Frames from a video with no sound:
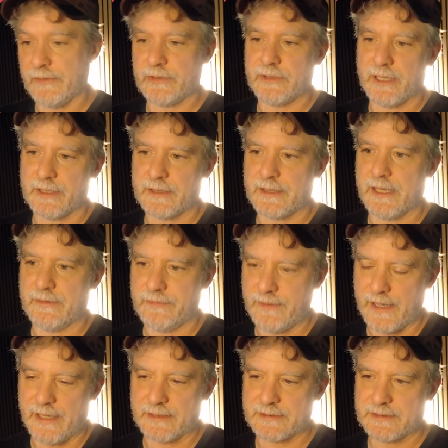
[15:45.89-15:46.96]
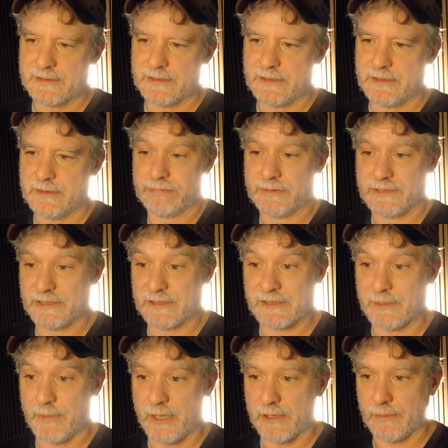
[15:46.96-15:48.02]
is not that fast. It's just
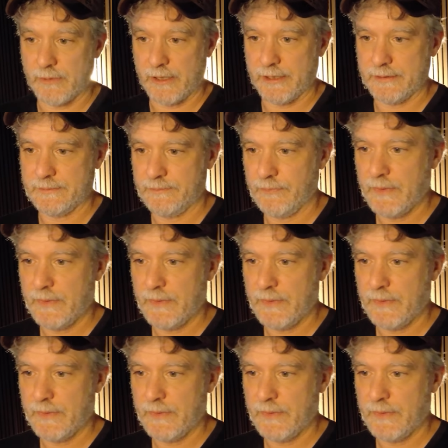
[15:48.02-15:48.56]
the bottom line.